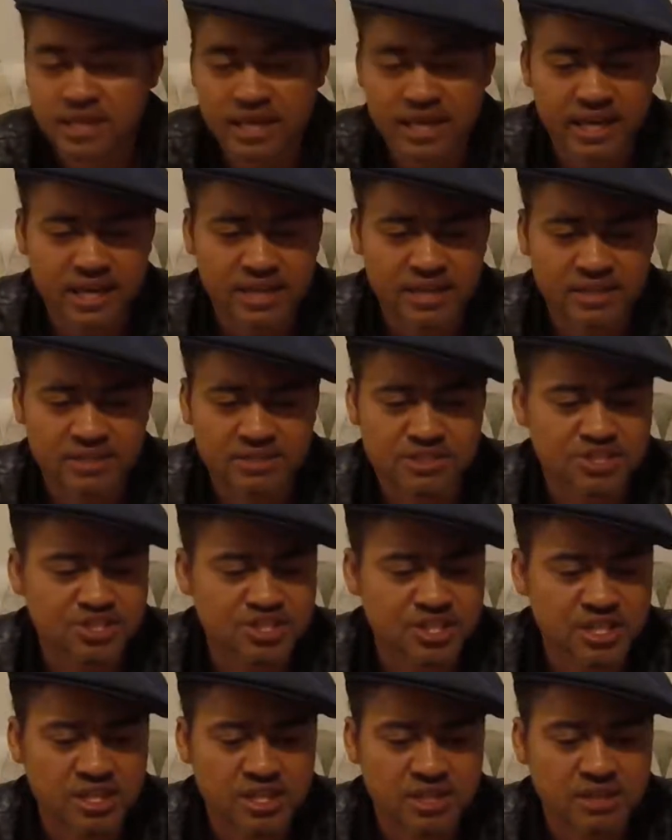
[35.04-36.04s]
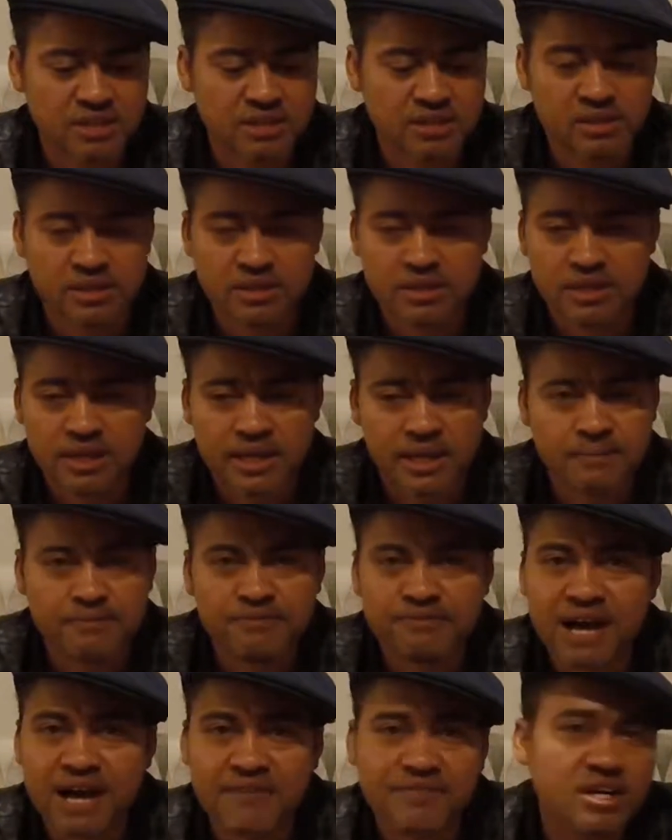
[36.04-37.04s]
ASG
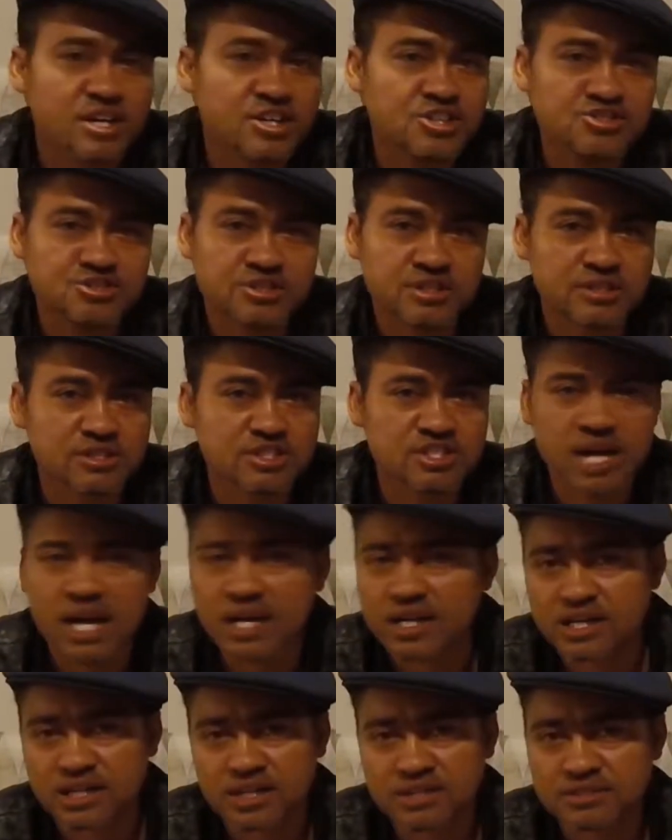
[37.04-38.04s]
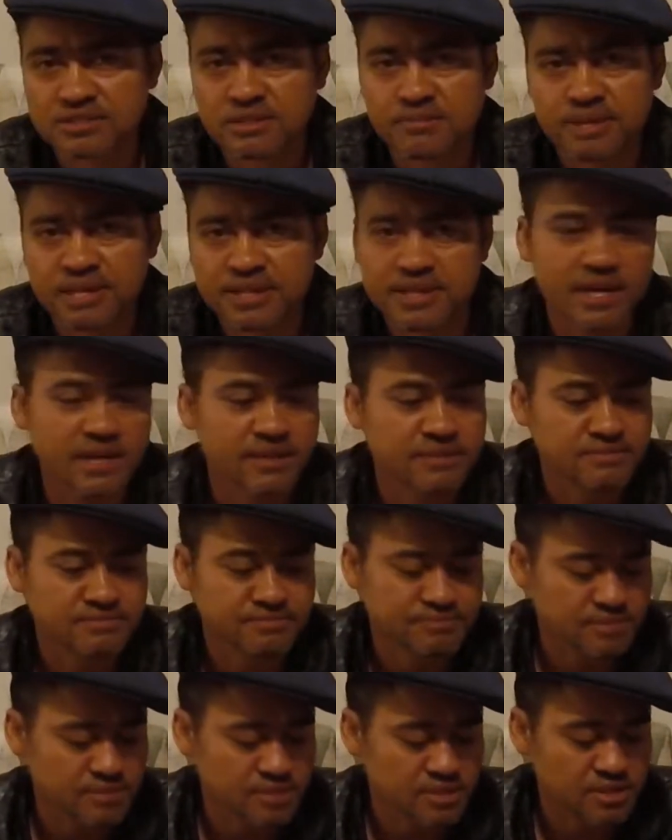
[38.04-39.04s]
M500 shotgun, something like that.
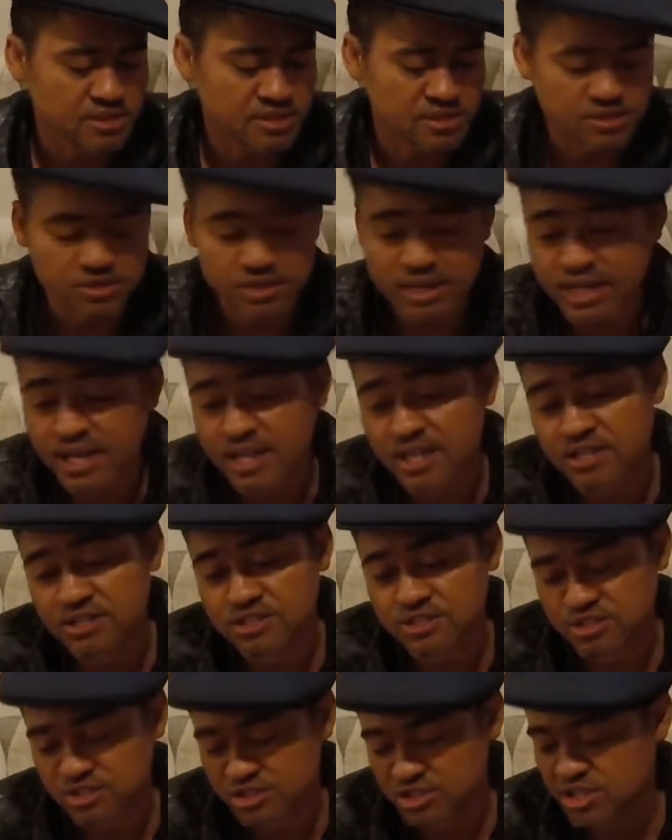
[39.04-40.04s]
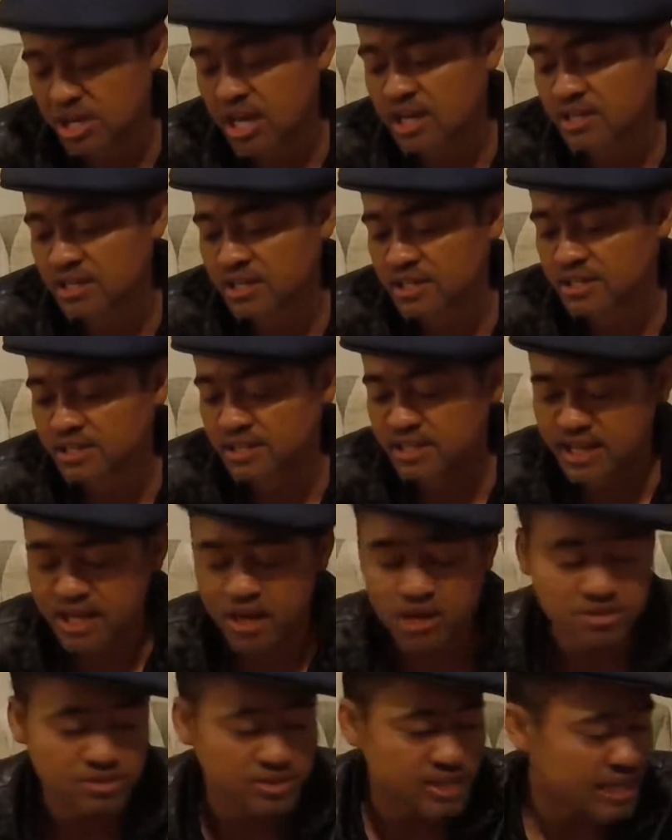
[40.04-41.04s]
So I got a shotgun and I
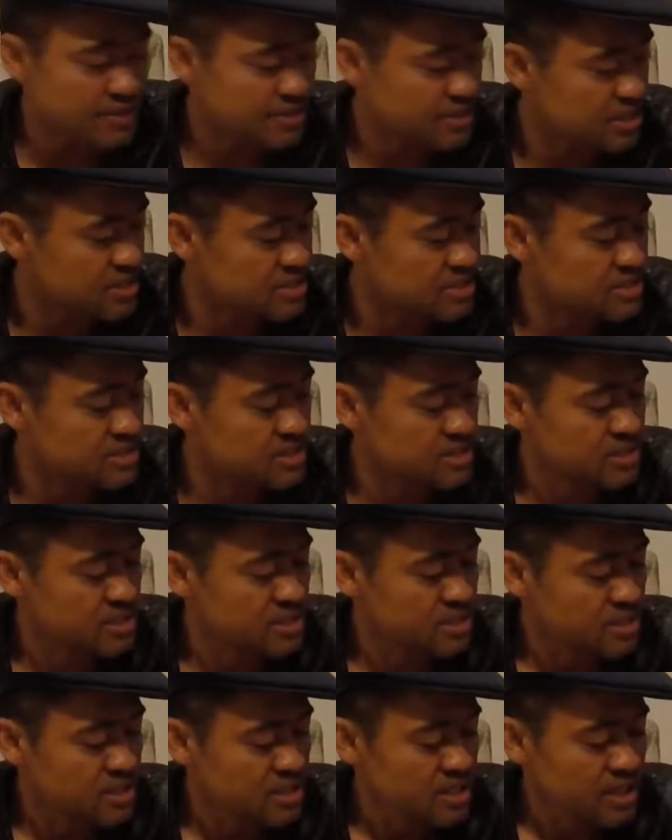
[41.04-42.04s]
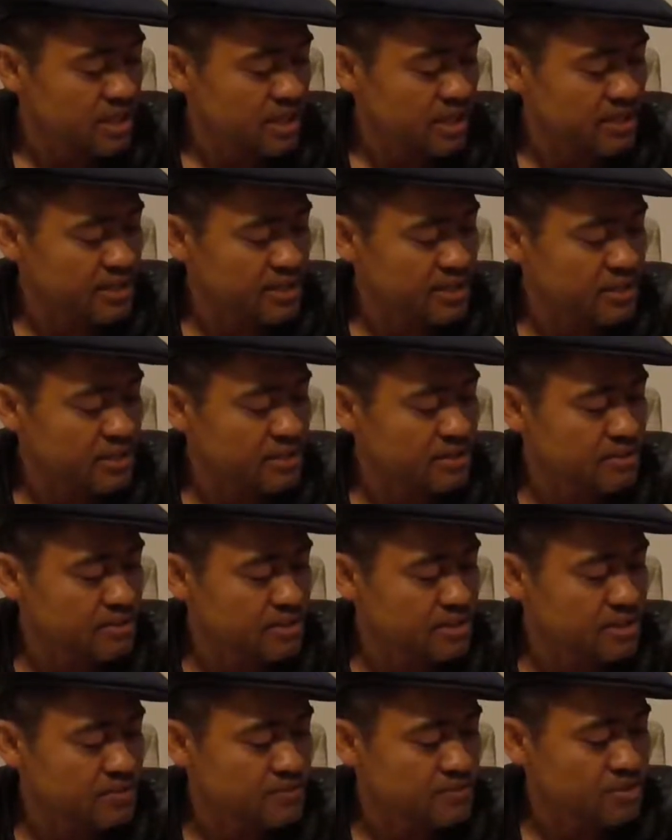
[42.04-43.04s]
also got this. And
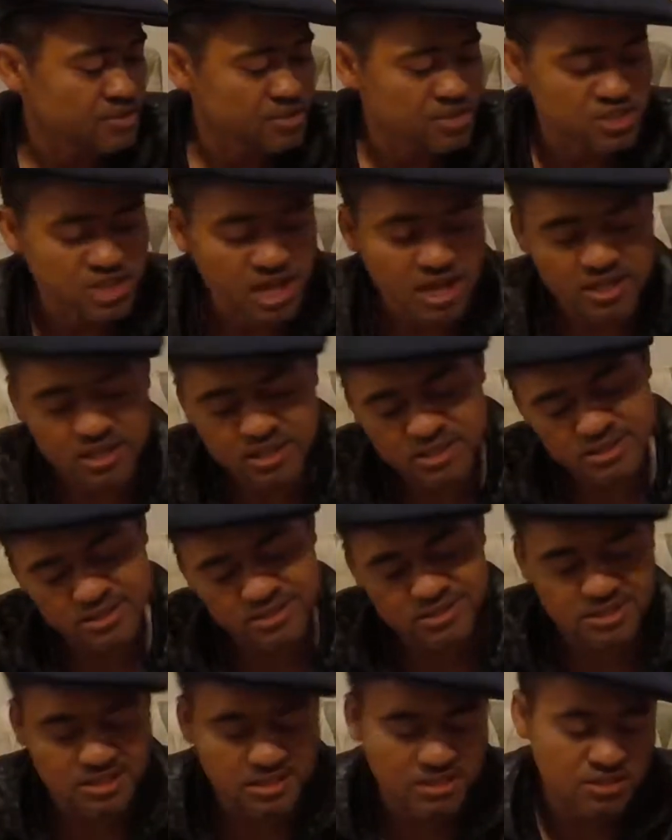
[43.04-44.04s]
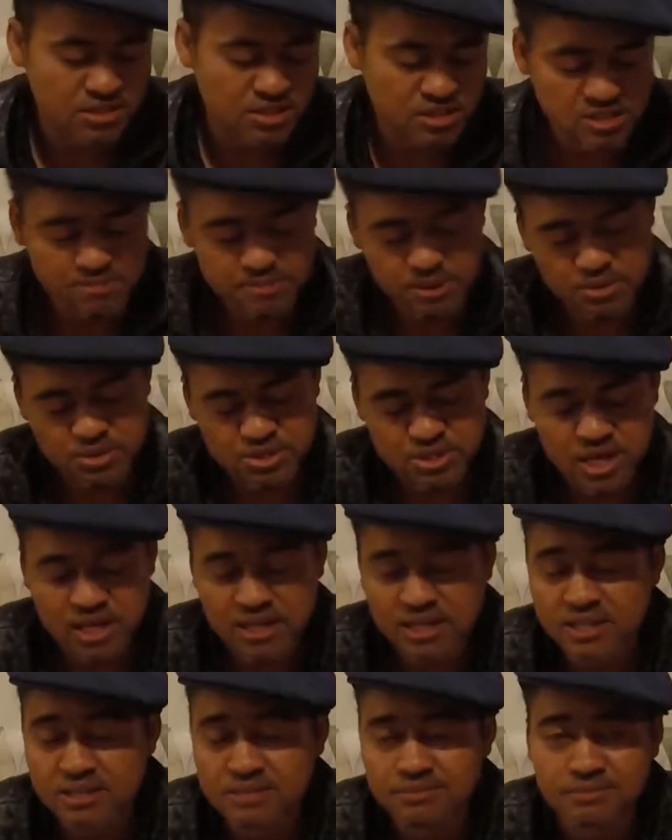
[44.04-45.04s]
even though the shotgun is a little cheapo
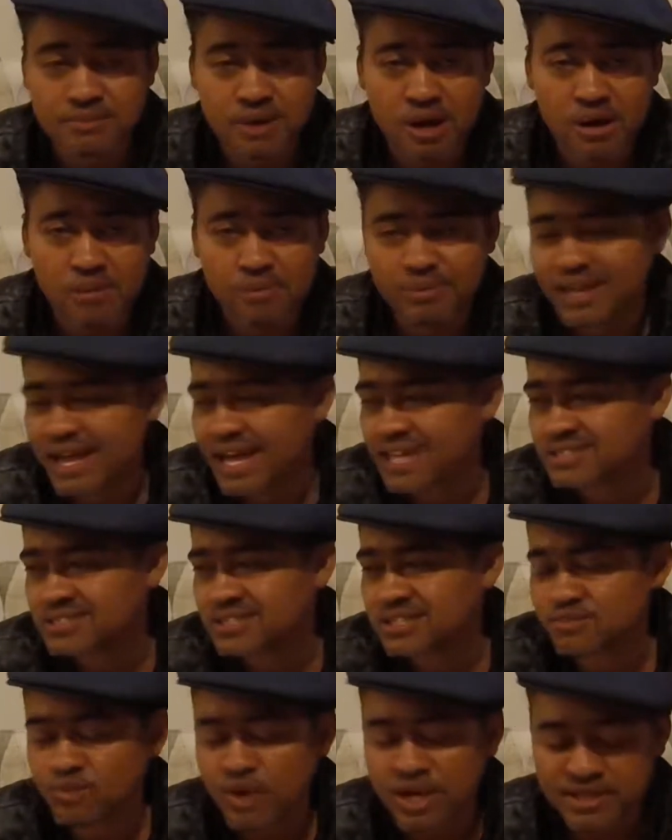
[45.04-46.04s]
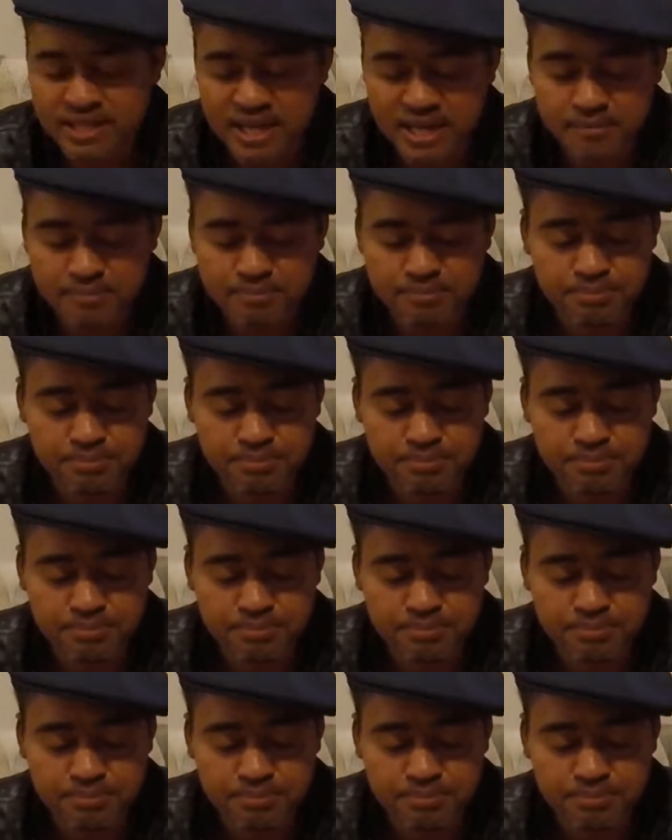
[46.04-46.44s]
shotgun, all plastic and whatnot,